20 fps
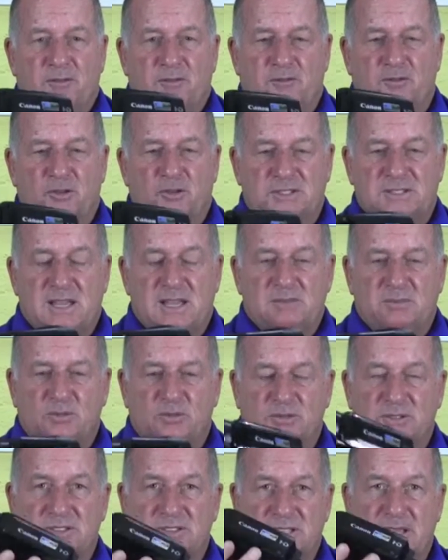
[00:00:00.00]
for
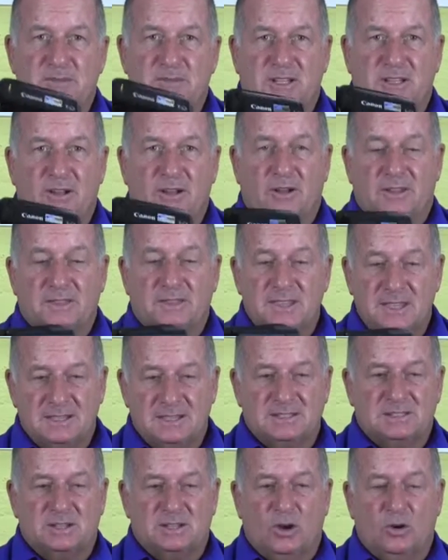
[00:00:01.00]
example, something like
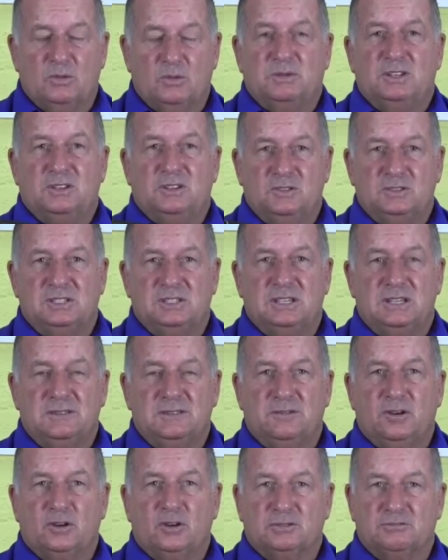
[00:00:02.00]
this I would be using
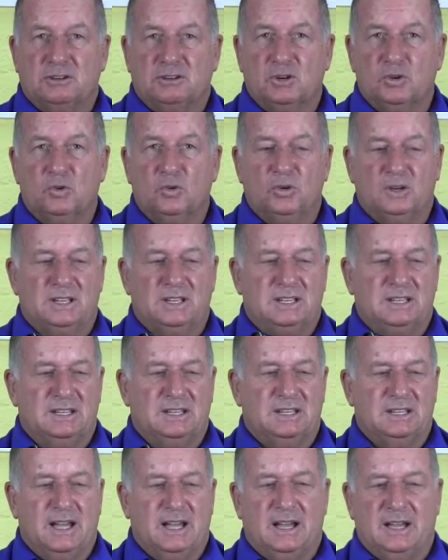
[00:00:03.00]
if I was
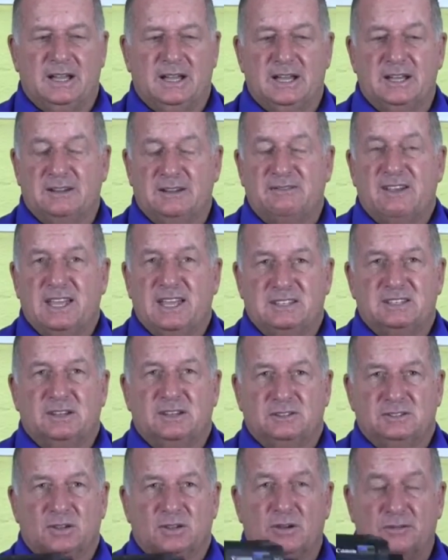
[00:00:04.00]
recording an event.
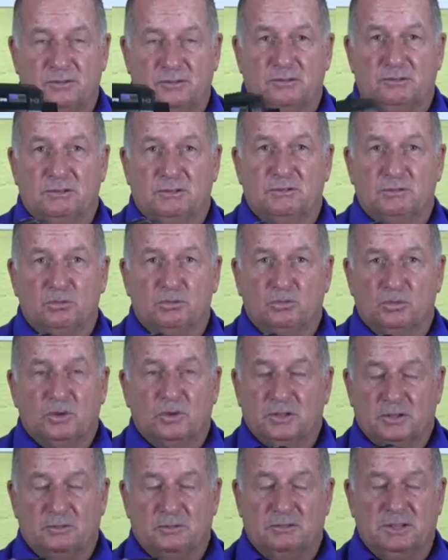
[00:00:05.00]
Yeah, so
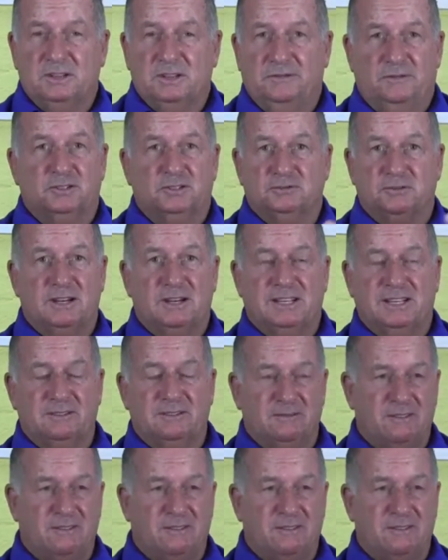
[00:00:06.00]
if I was running an